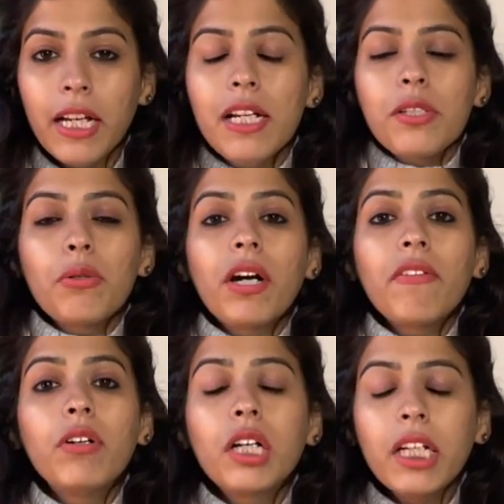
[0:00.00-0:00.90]
So our
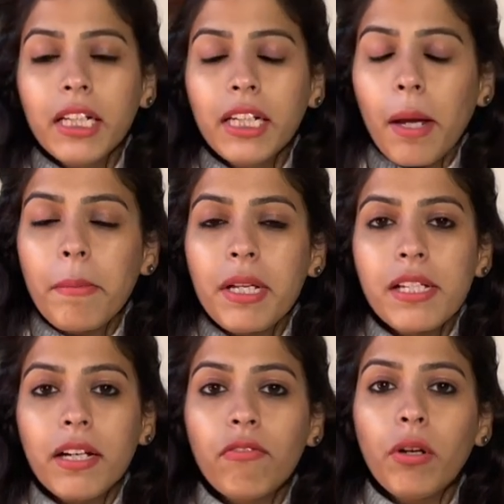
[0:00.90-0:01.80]
working timings
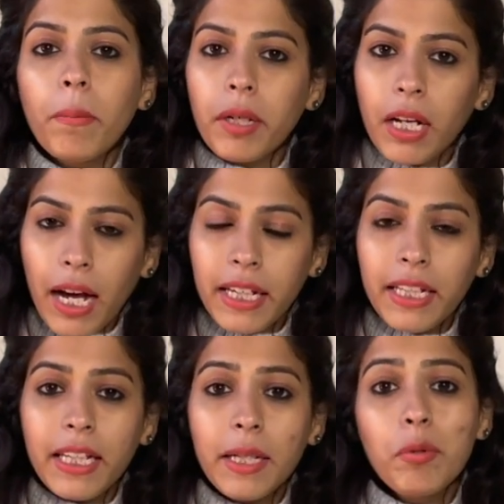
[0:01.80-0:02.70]
are from 9
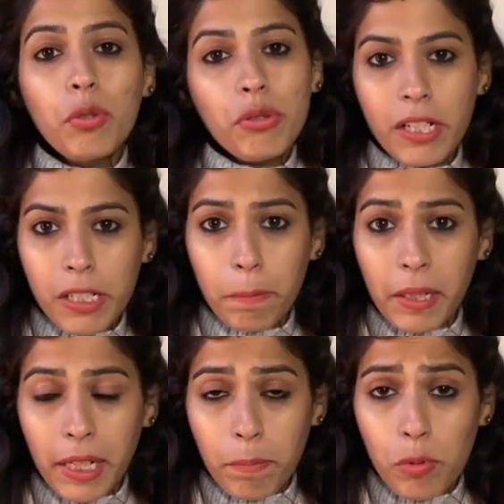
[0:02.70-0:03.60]
a.m. to 6 p.m.